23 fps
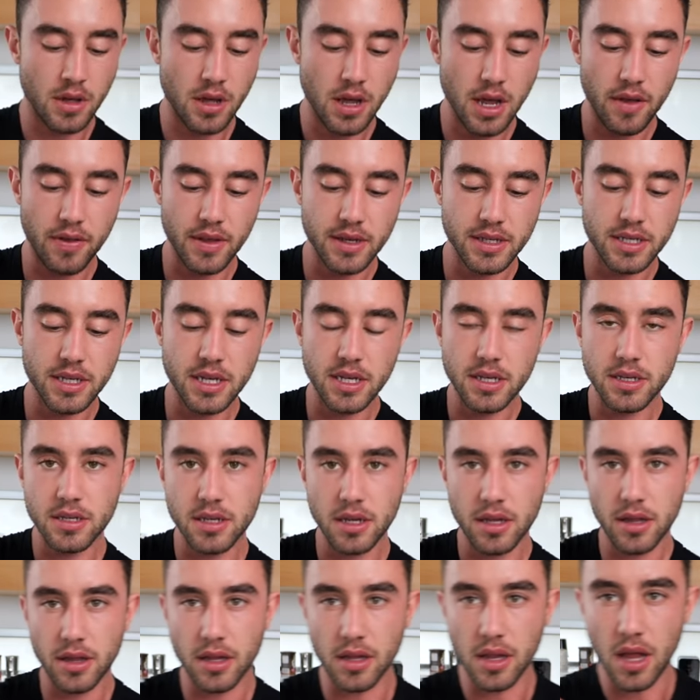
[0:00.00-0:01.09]
And this is
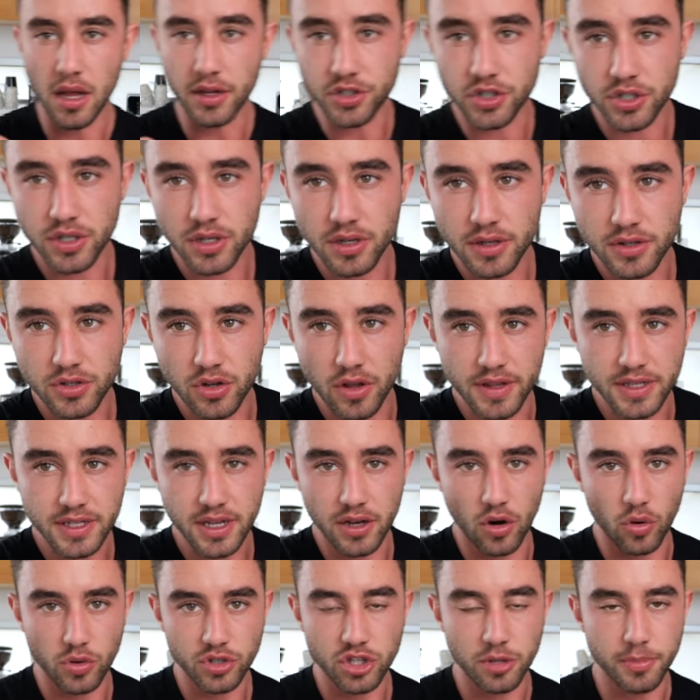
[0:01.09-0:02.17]
the lunch. So this
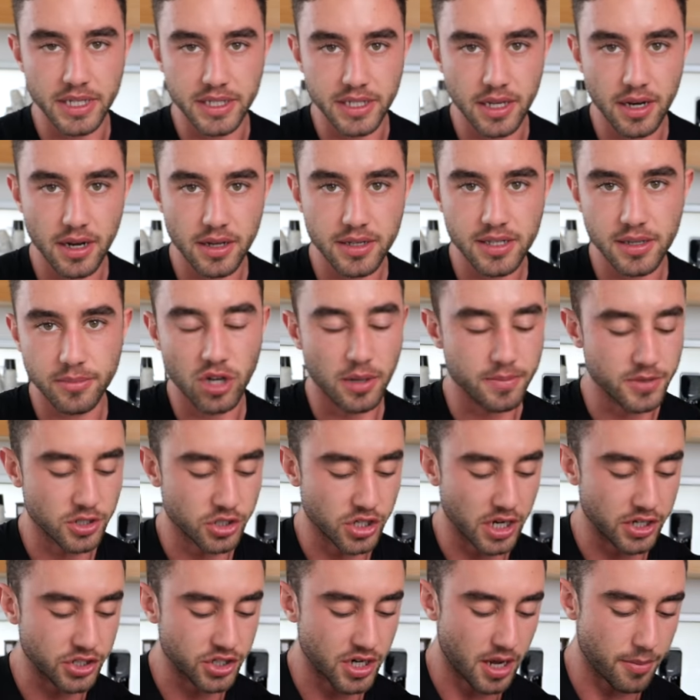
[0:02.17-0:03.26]
can also be dinner, sometimes I
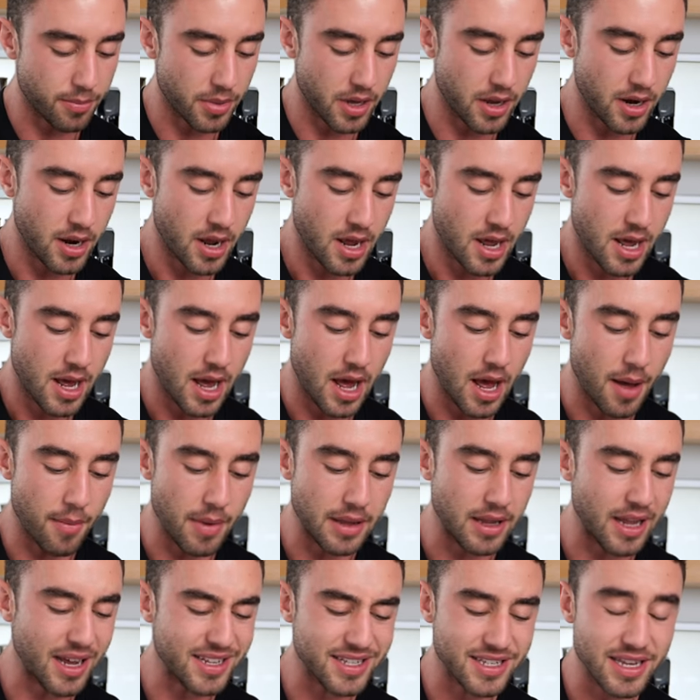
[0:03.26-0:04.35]
change it up, but, and
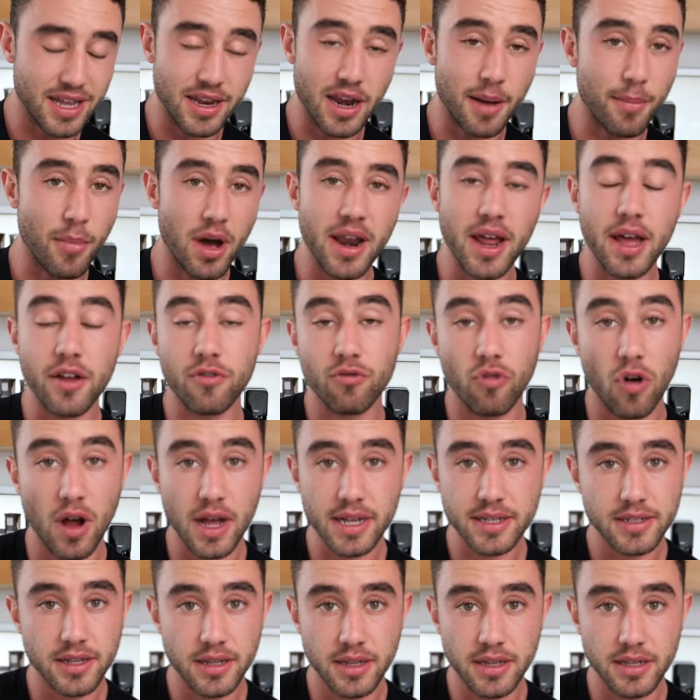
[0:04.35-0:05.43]
like I said, I might add
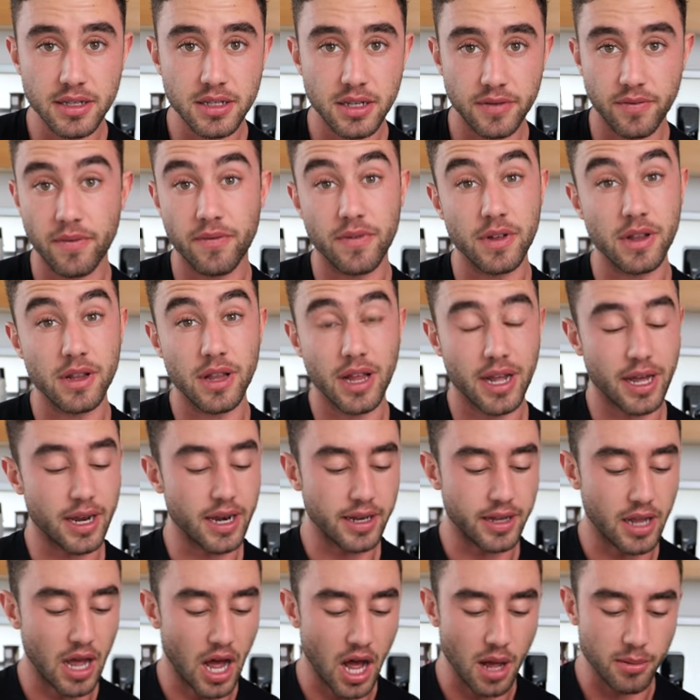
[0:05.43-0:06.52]
rice to this if I'm feeling like I
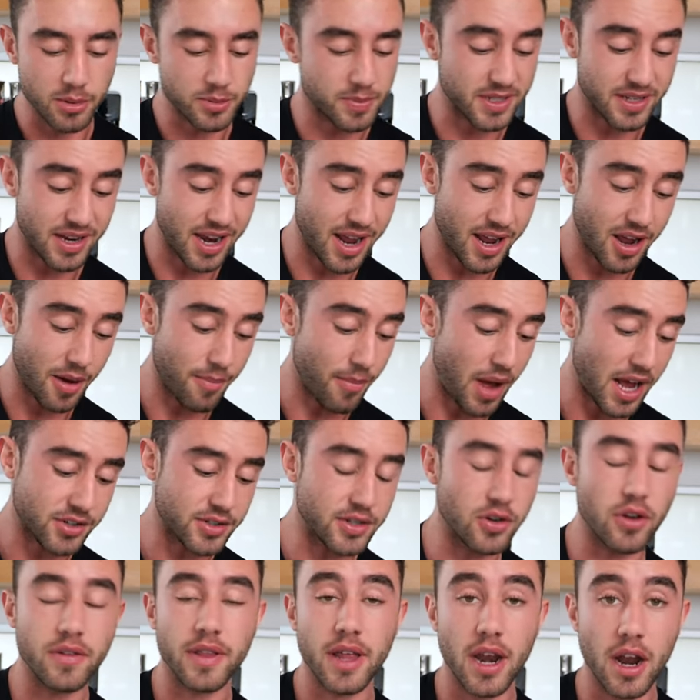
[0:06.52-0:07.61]
need carbs, but today I'm
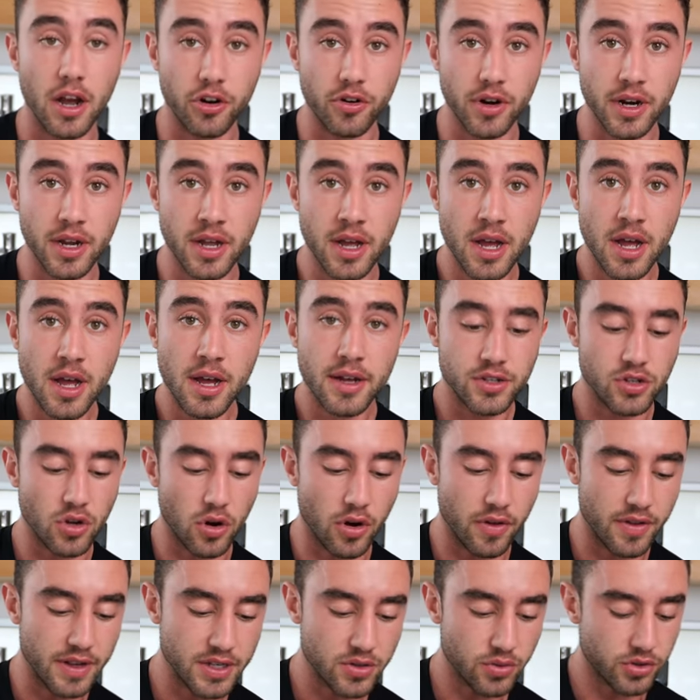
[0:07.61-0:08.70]
actually not that hungry,
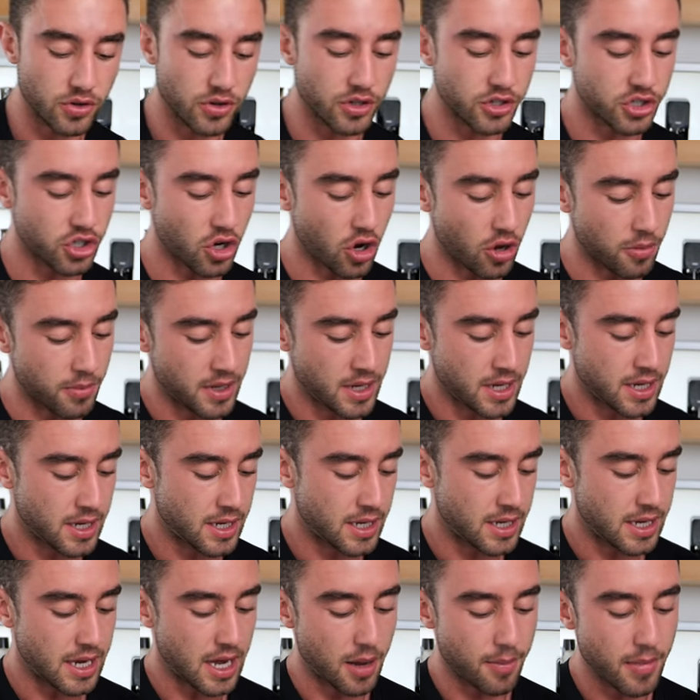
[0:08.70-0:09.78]
so this will do the job.
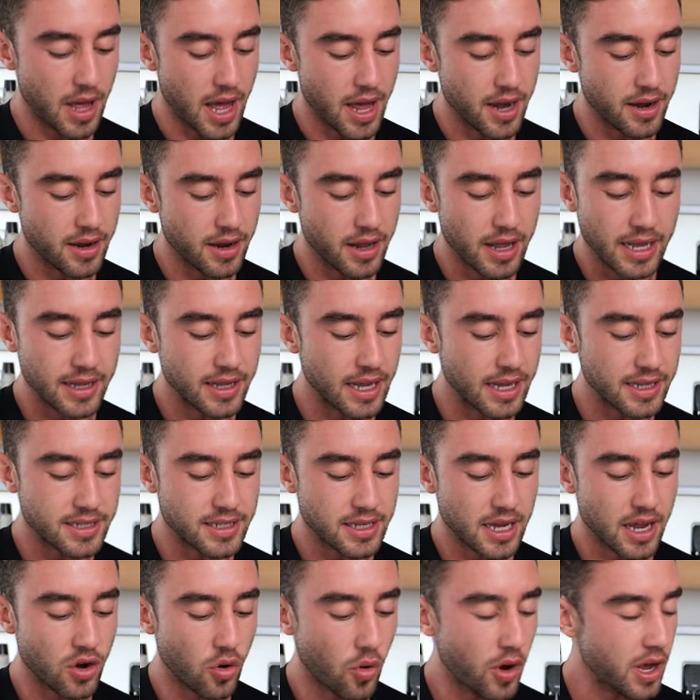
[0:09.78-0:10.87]
And it's
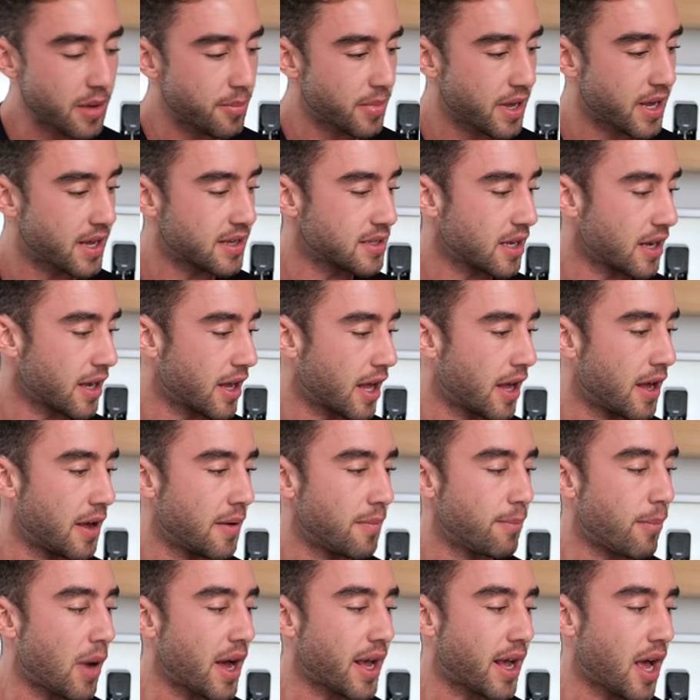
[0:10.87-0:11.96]
annoying because like,
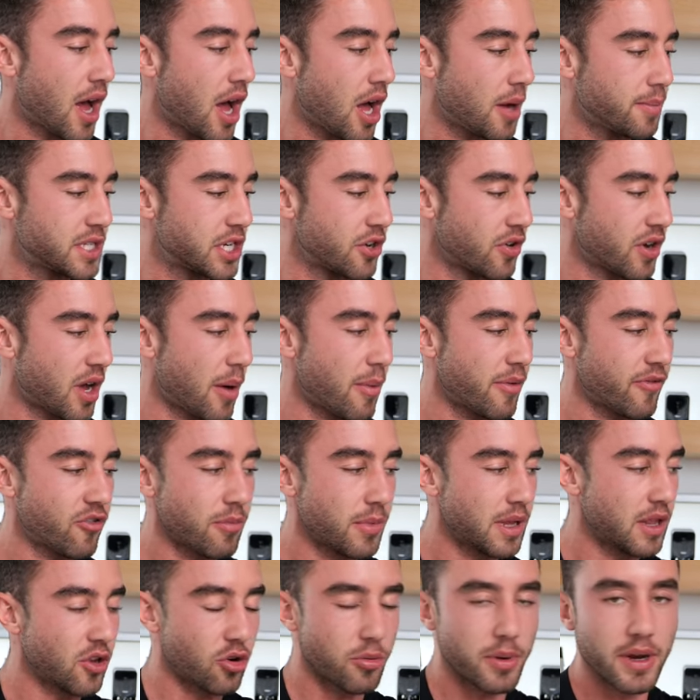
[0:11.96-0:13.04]
my carbs here are coming
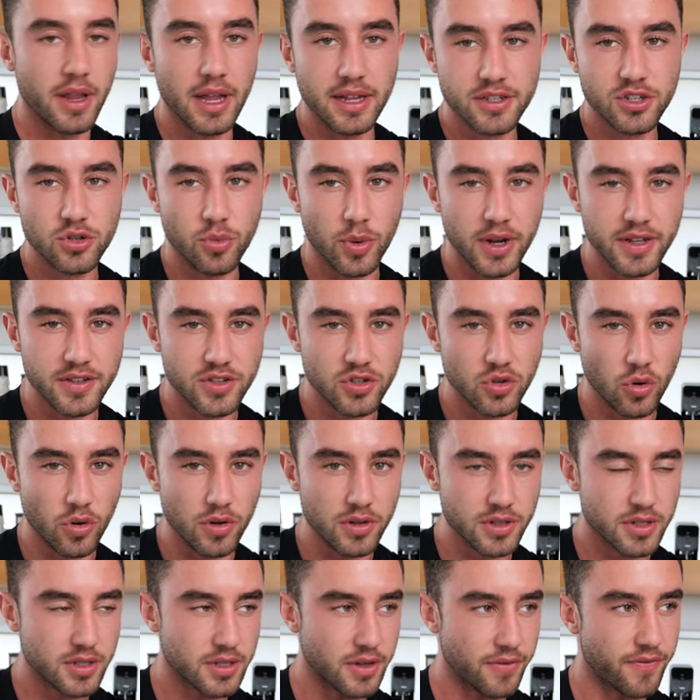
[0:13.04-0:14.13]
from a little bit of that sweet
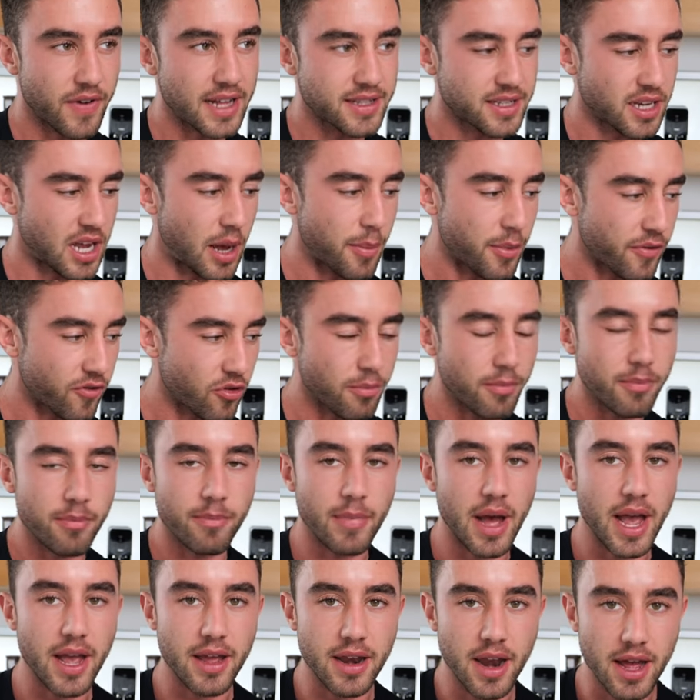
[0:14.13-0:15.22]
sauce, the fats are coming from
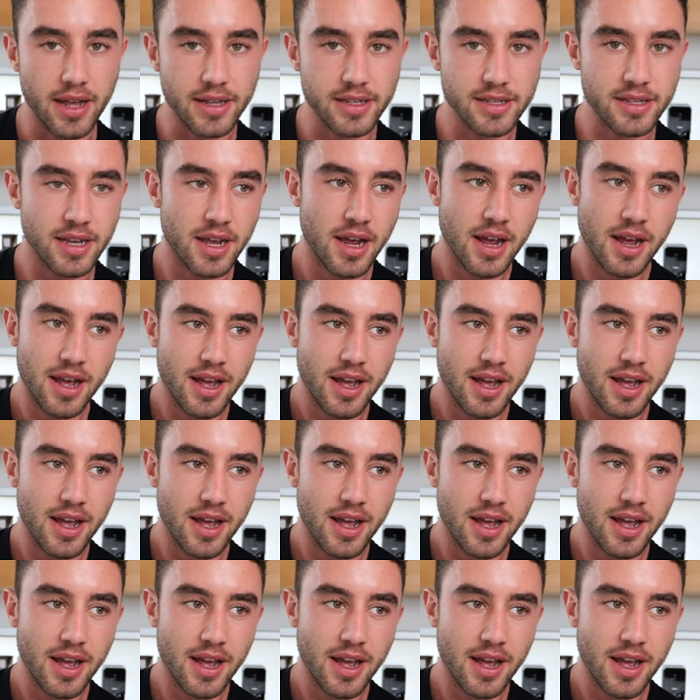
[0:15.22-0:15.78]
mayonnaise.